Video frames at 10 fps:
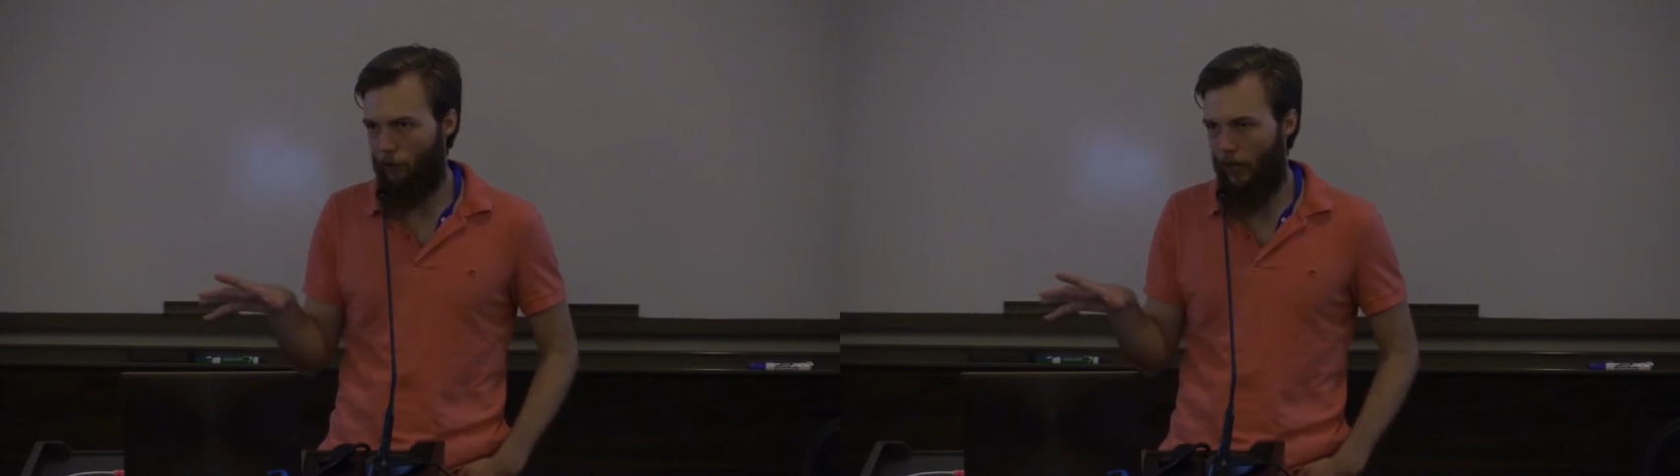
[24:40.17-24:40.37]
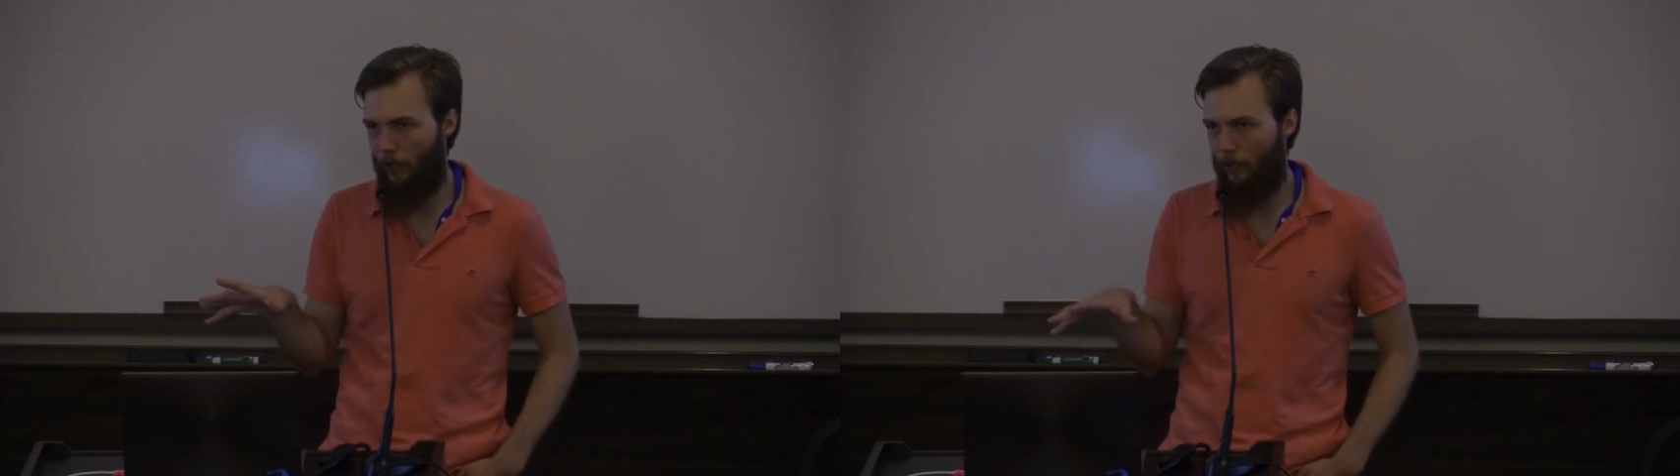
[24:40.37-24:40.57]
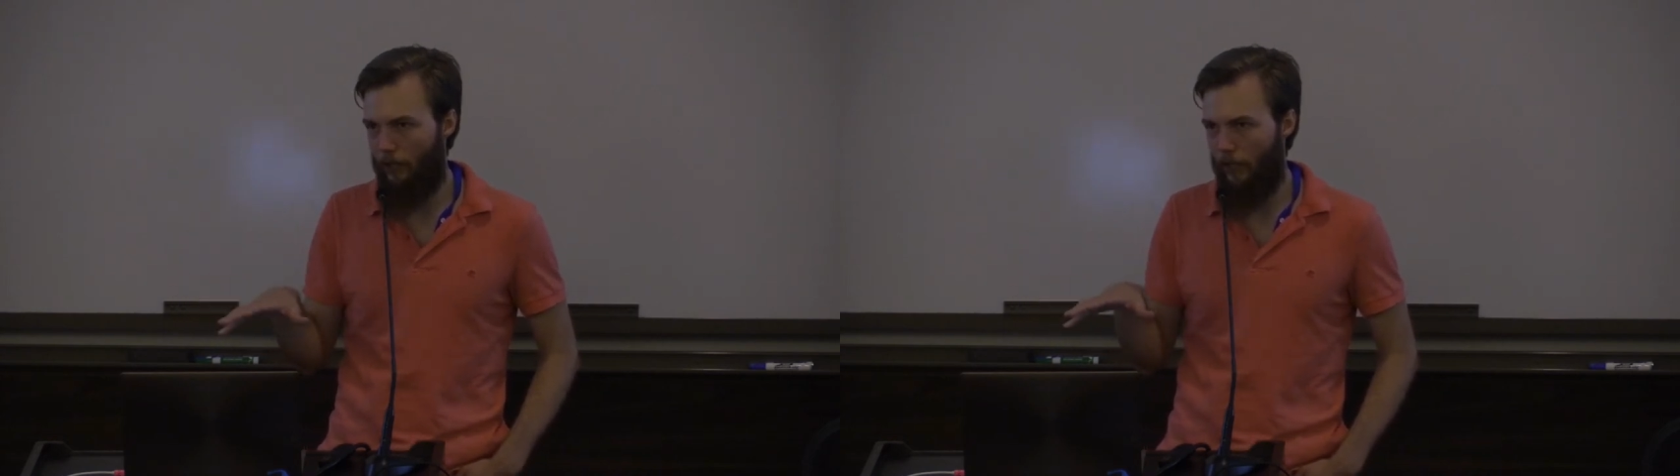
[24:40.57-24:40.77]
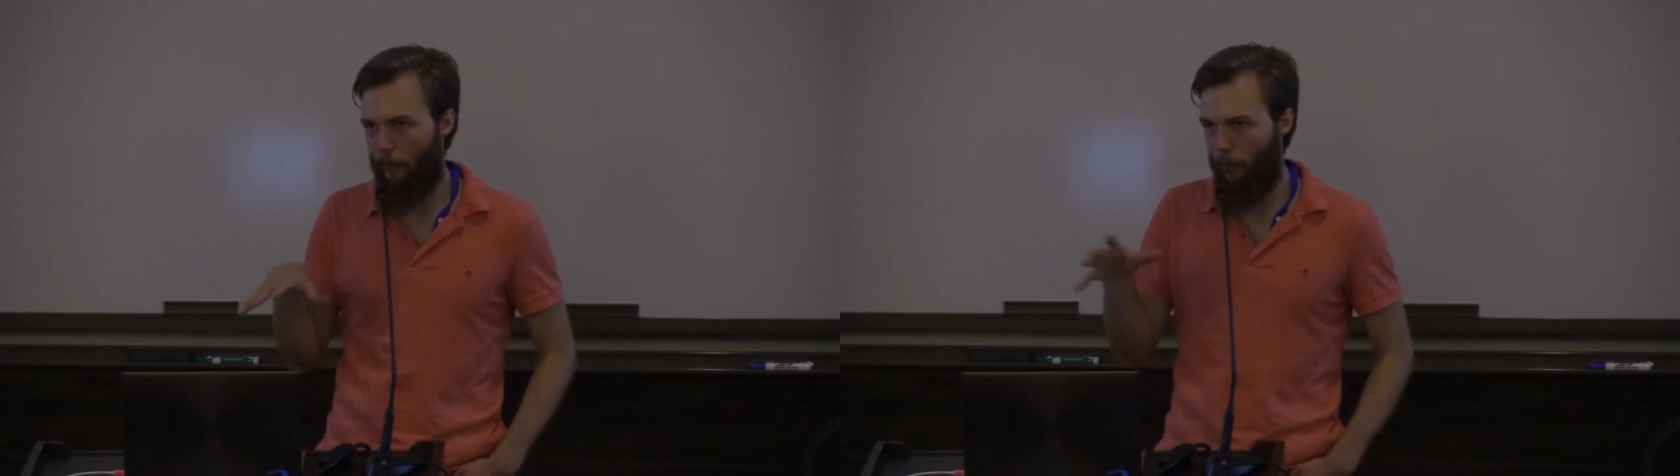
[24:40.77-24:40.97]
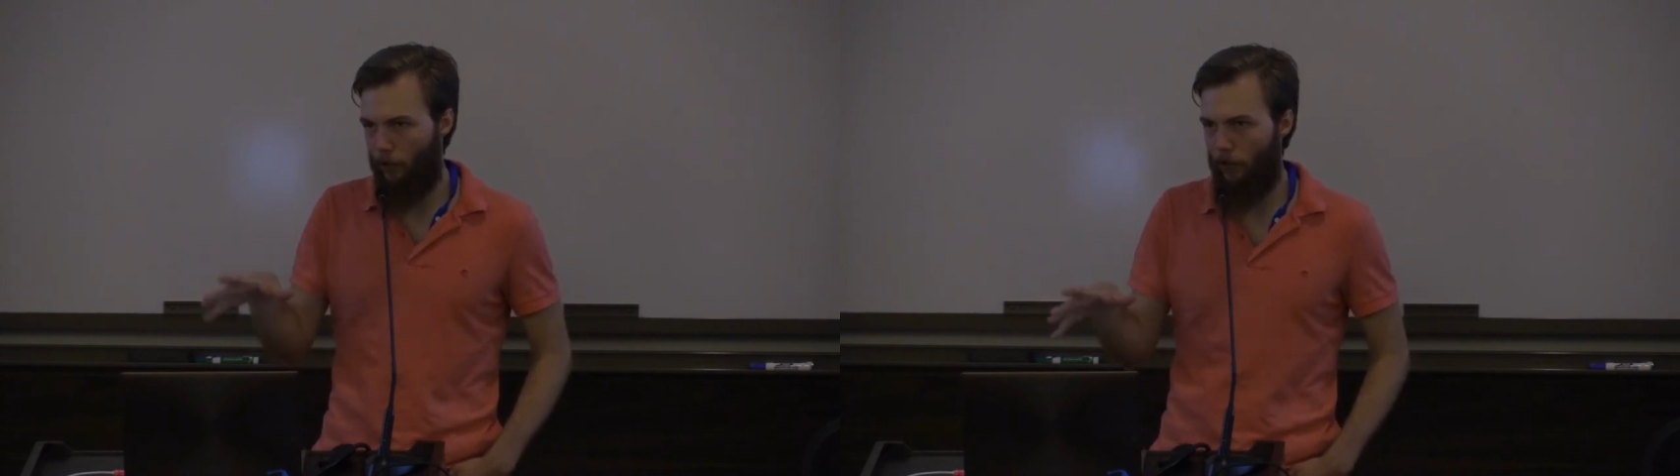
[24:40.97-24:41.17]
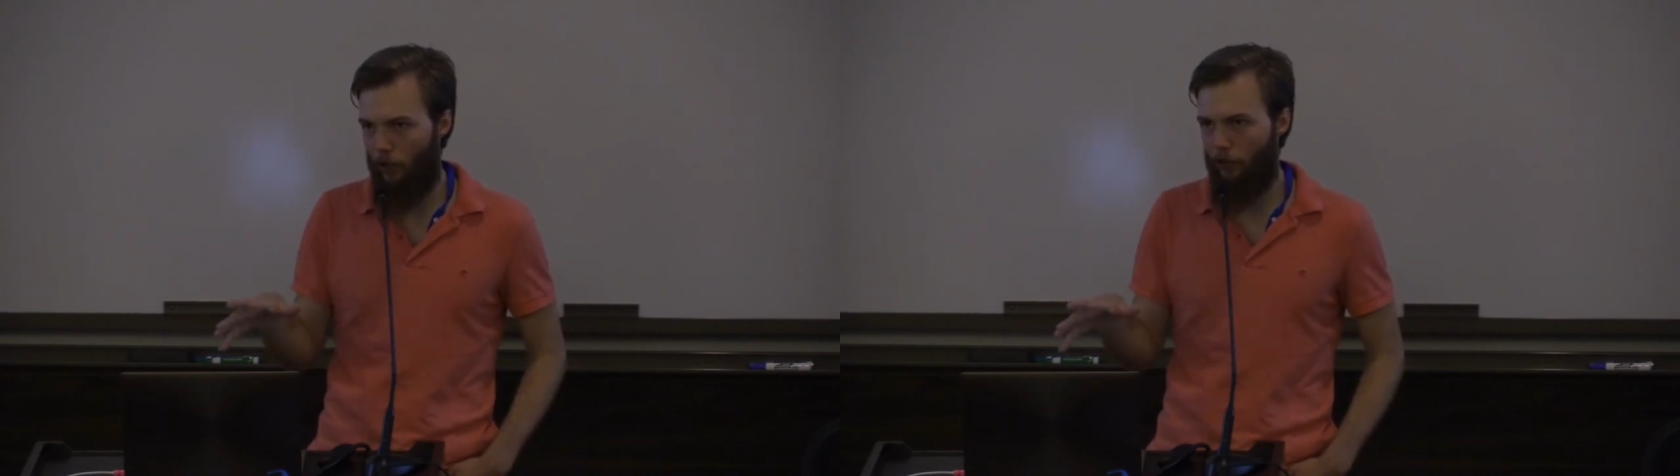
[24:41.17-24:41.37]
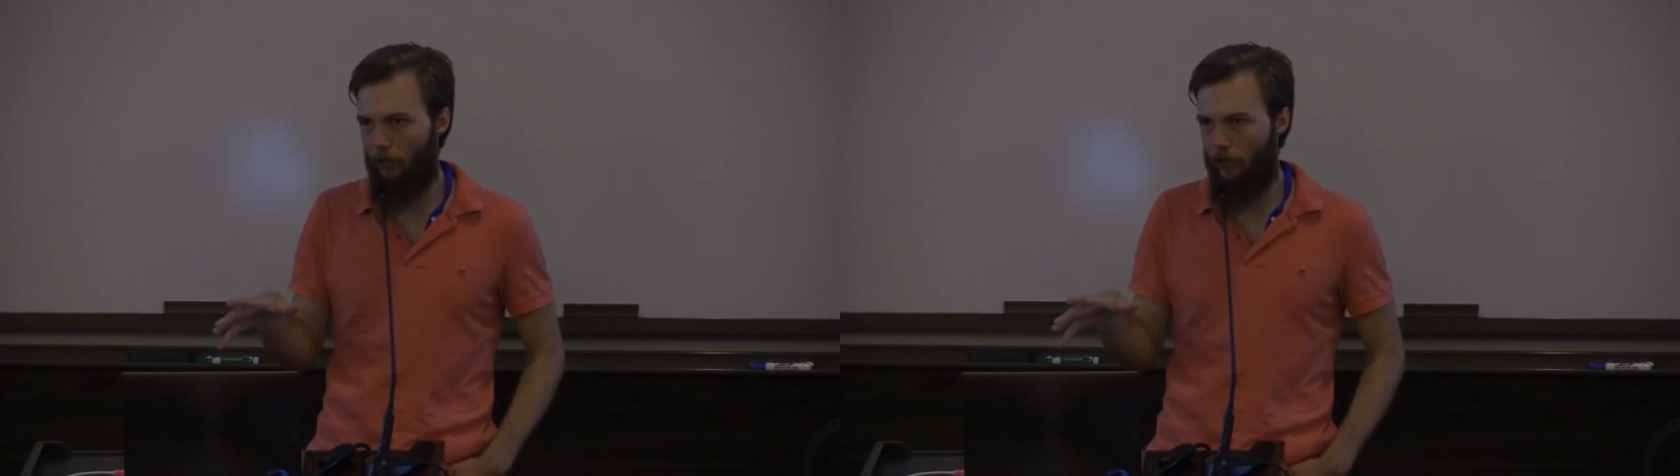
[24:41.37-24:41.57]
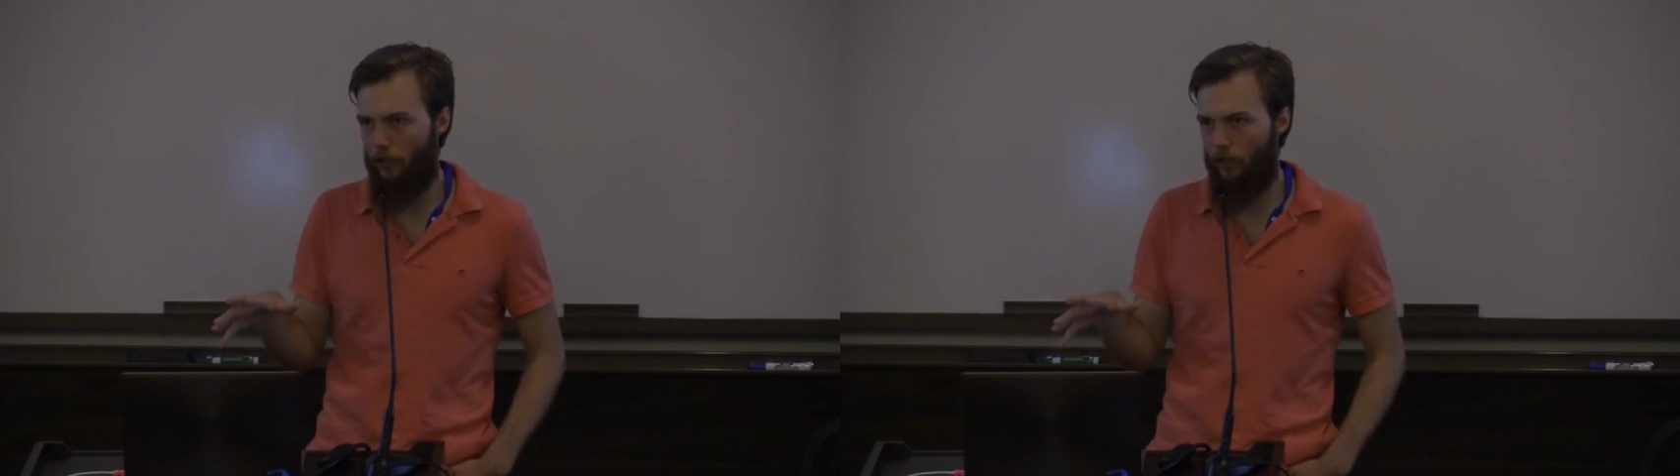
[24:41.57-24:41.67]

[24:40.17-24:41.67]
We track the input code.